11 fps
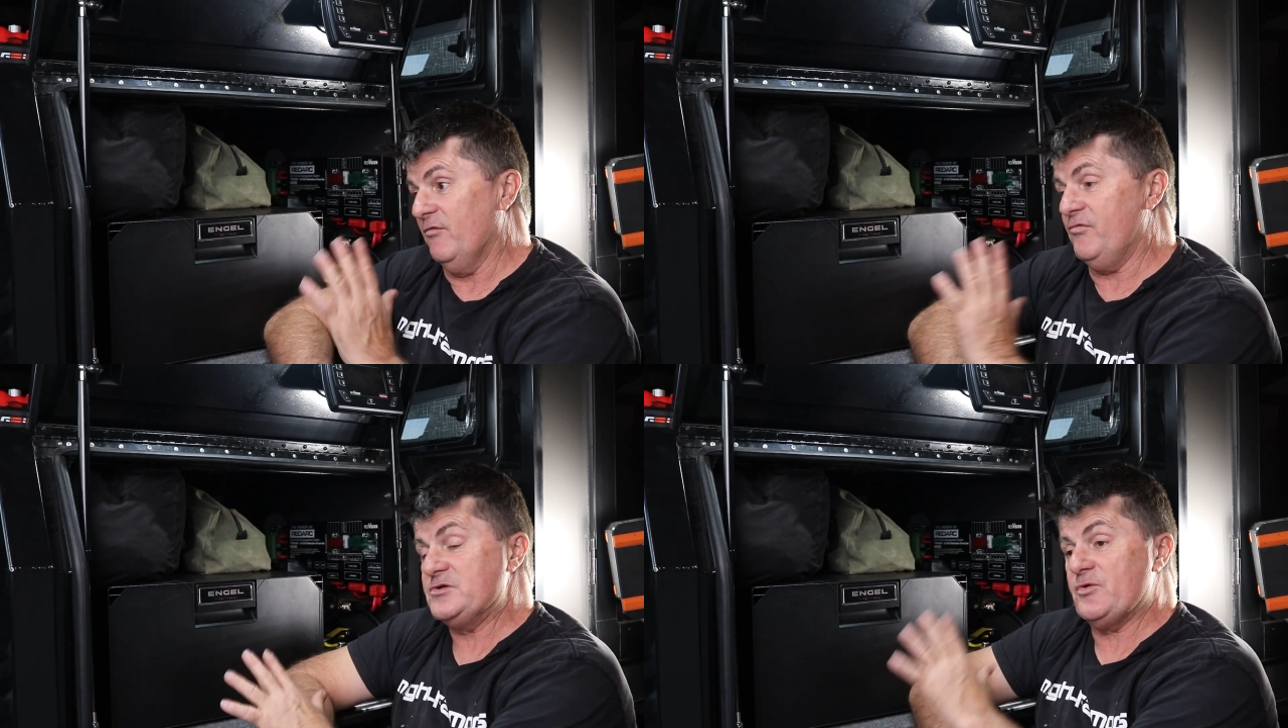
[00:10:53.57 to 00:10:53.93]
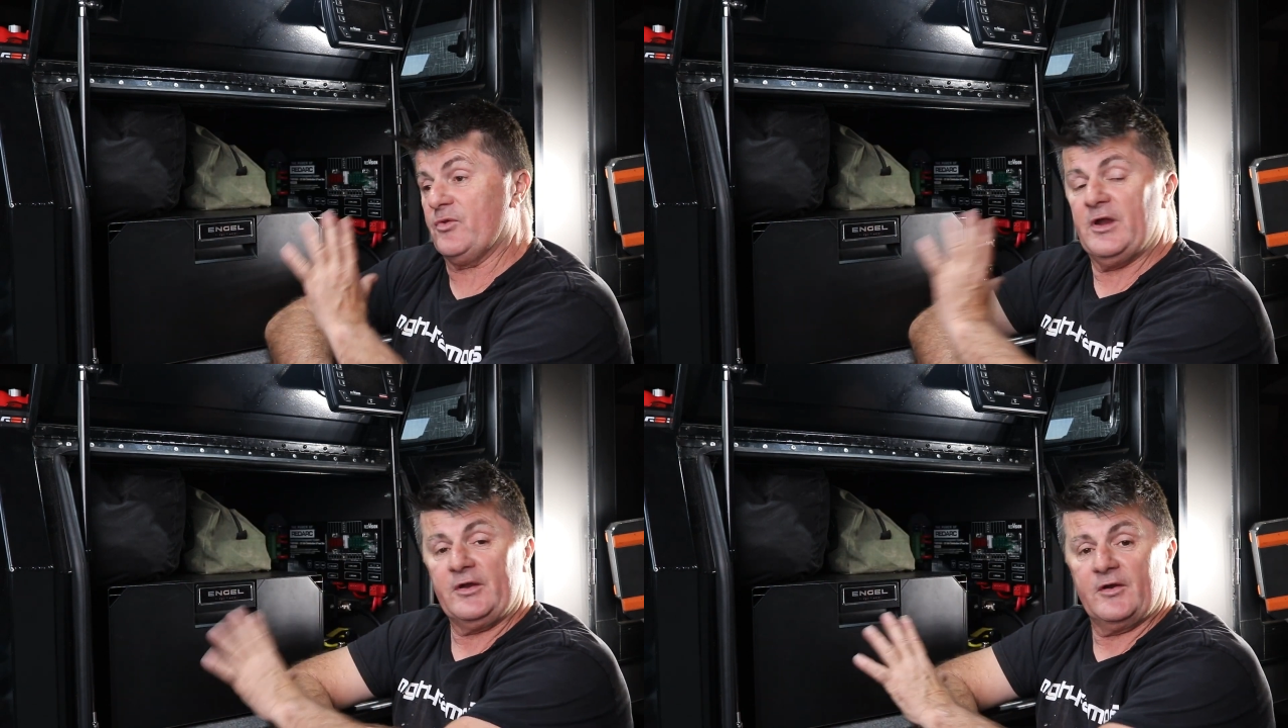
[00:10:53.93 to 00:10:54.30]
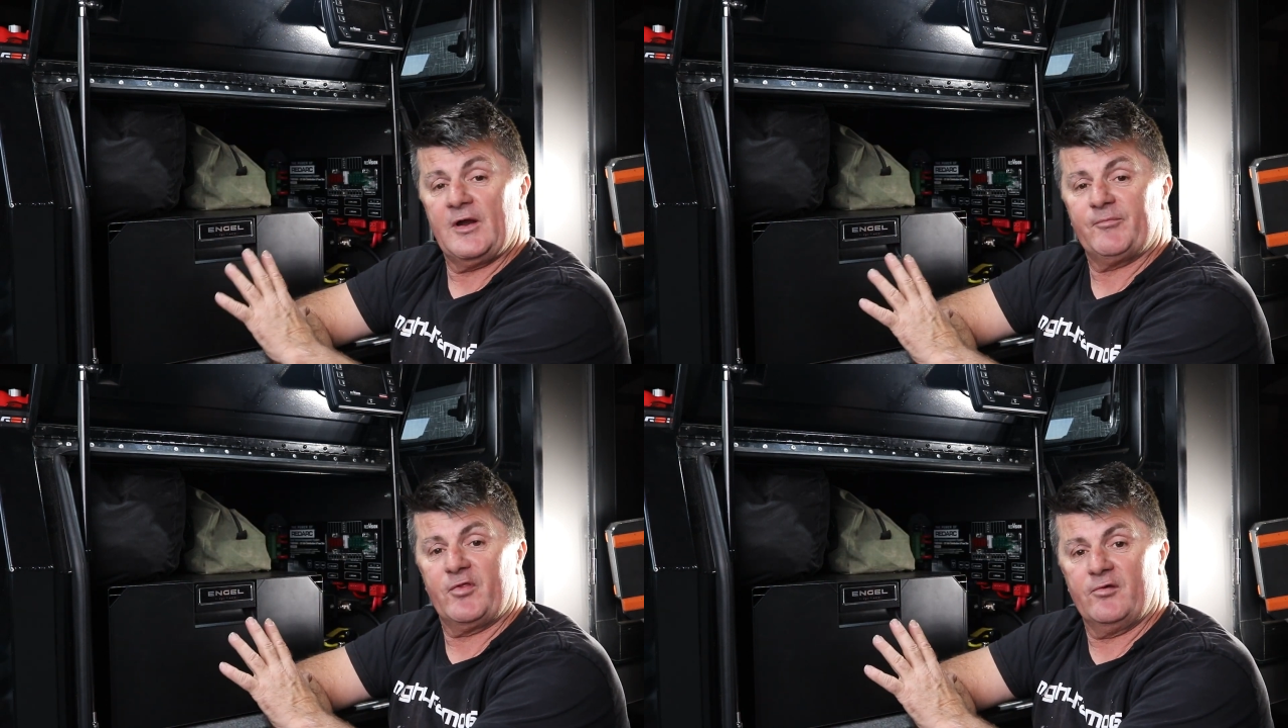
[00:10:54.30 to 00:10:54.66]
fridge is connected
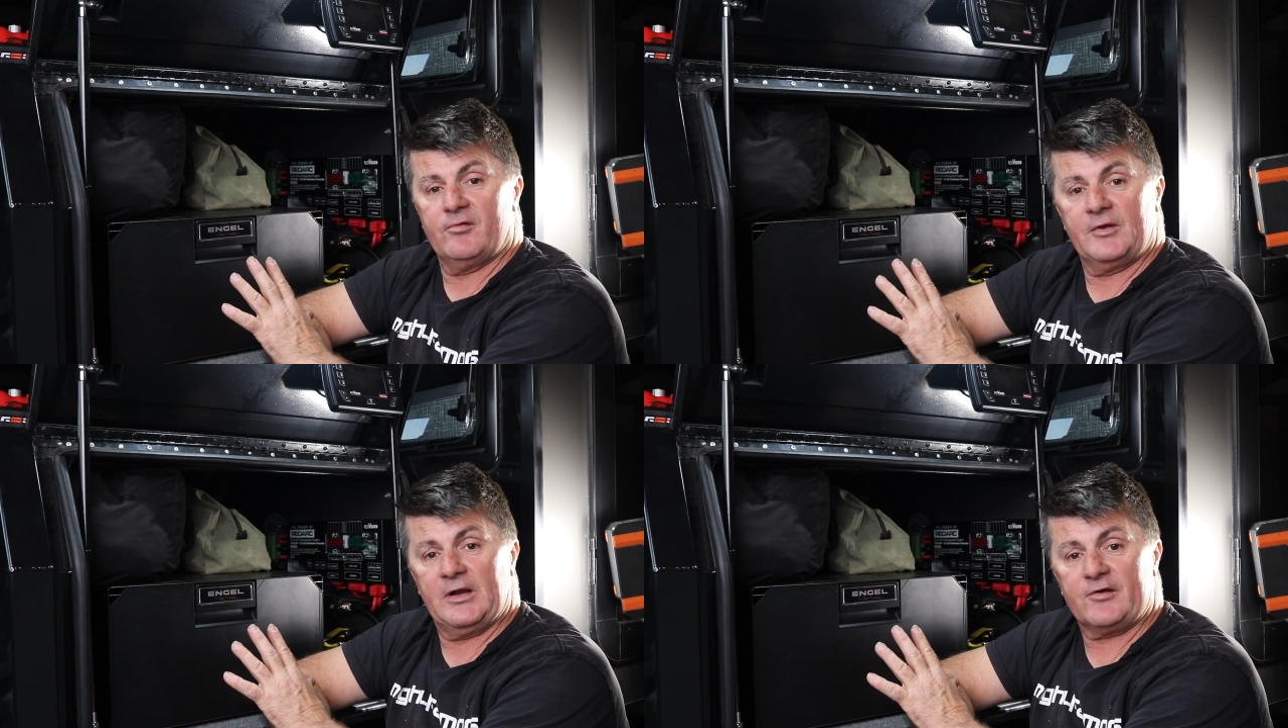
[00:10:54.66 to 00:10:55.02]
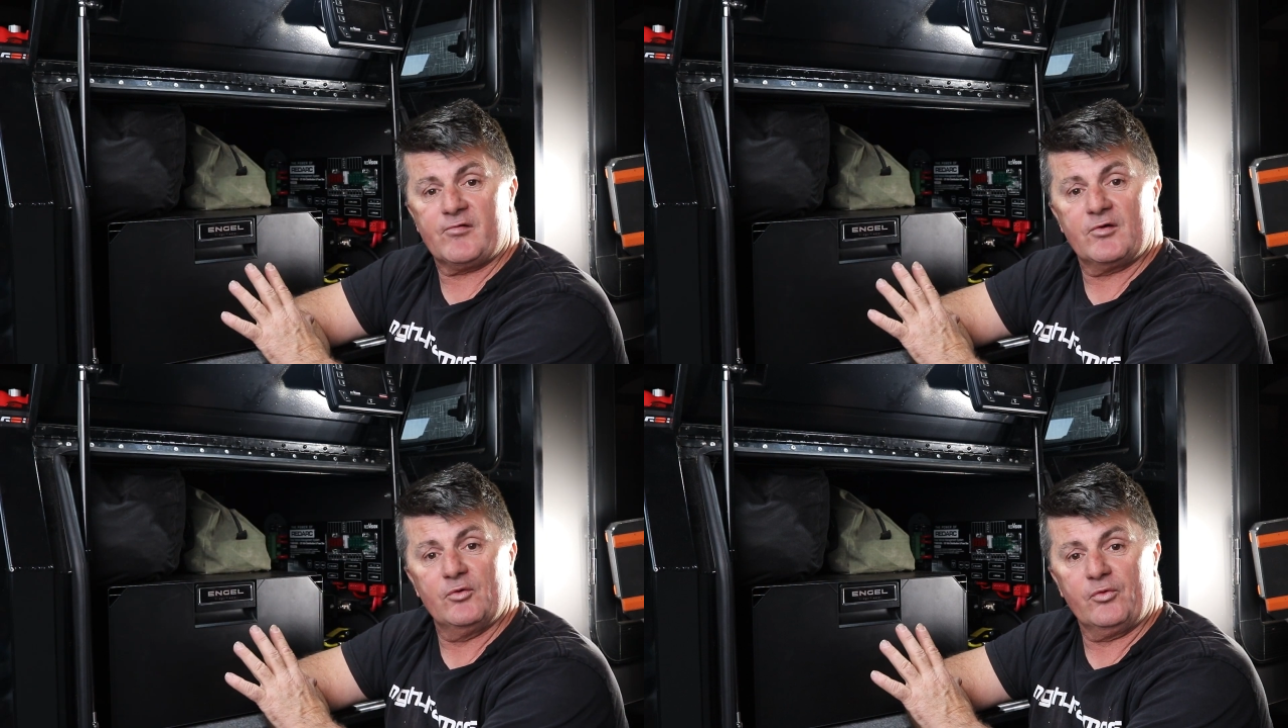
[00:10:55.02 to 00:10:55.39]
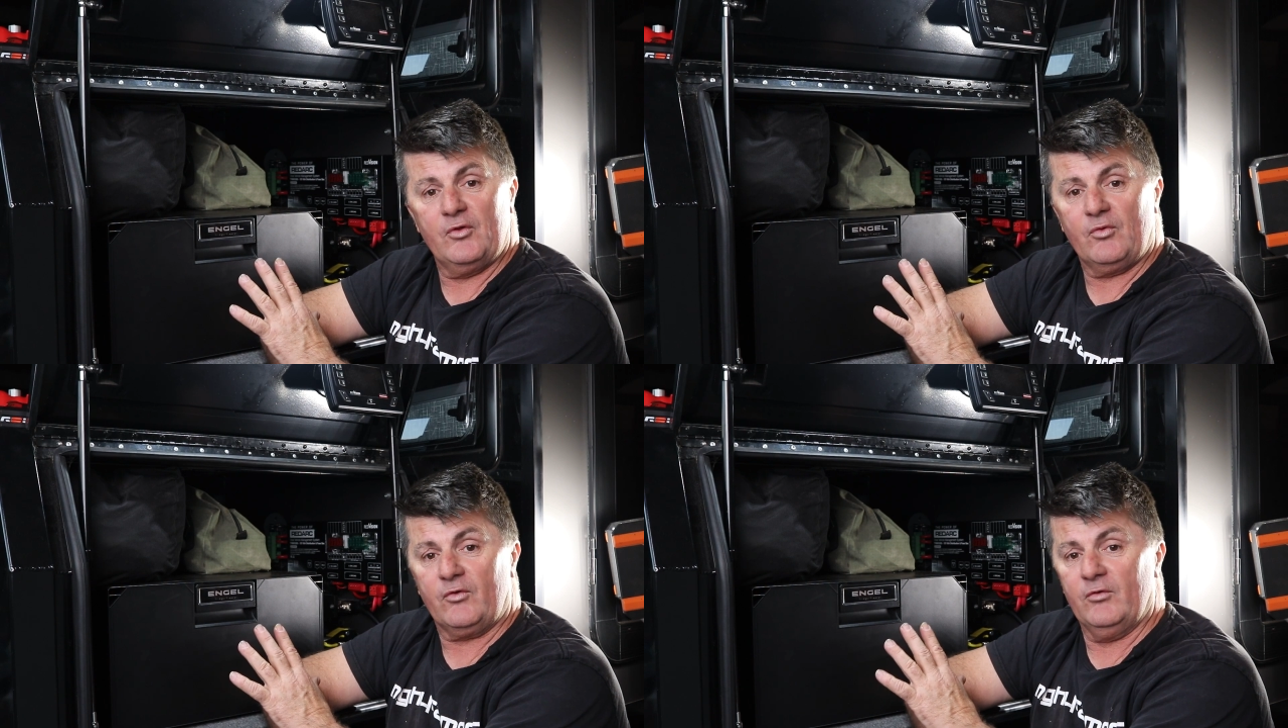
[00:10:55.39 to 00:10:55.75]
up to the electrical
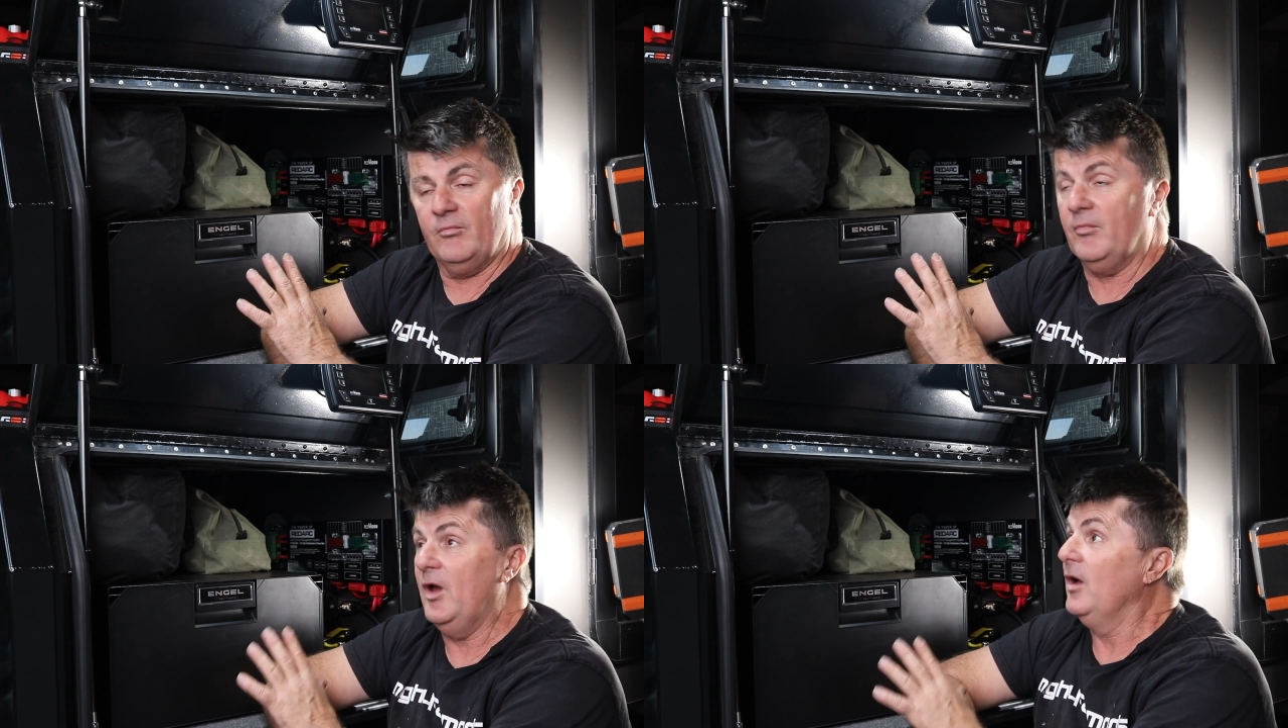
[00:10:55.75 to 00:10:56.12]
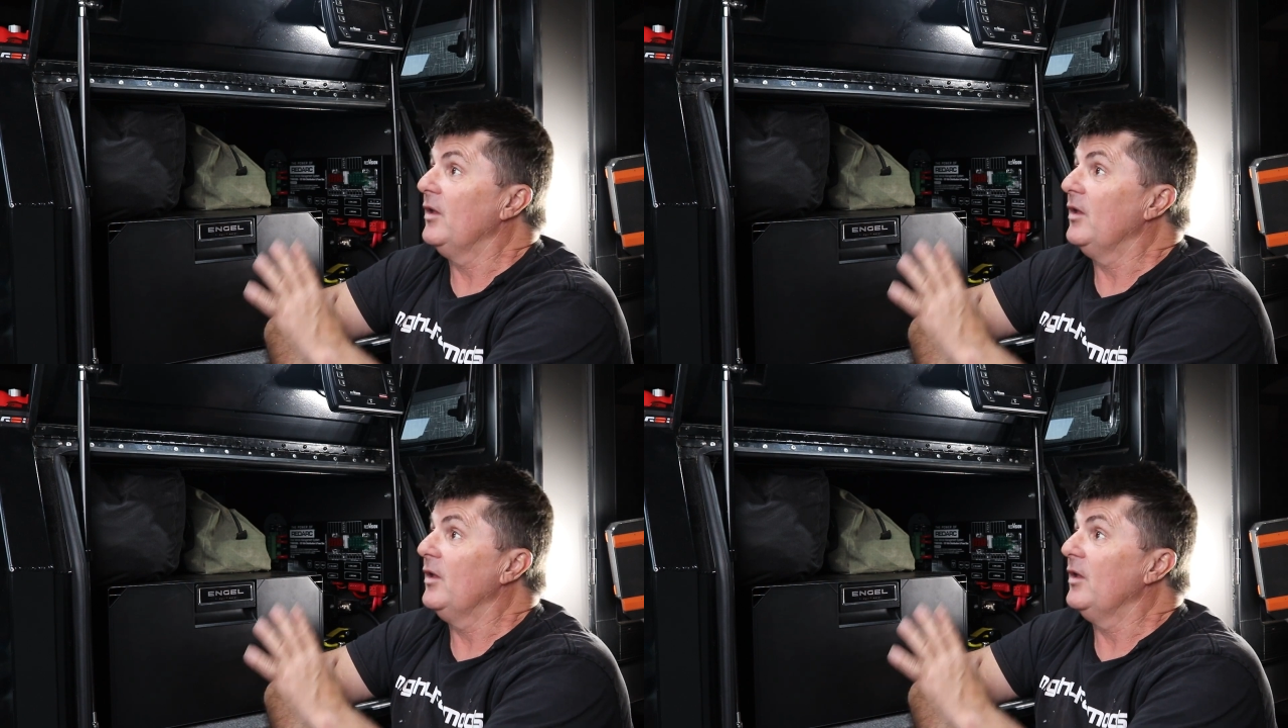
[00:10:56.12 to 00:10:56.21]
system.